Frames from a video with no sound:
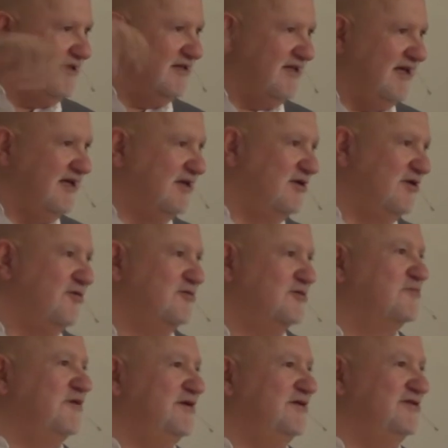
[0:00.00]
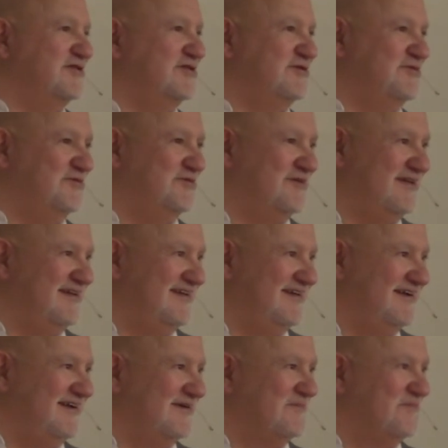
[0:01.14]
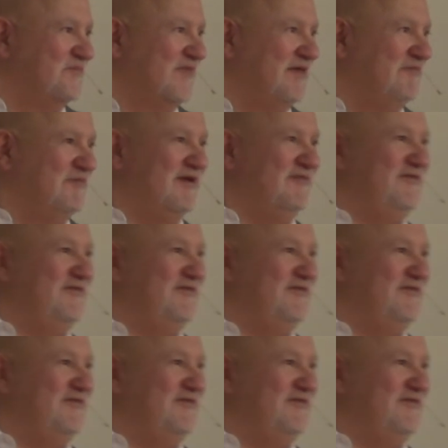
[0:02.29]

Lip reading: you're taking notes, but you're just doodling. But if